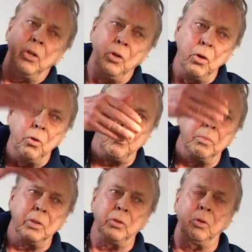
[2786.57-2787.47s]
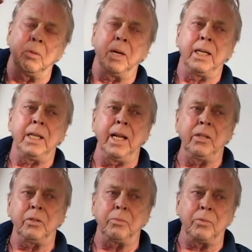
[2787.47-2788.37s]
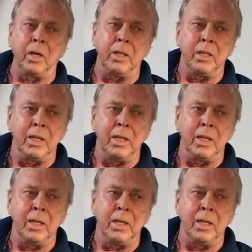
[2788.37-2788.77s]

you from Missoula, Montana some fun,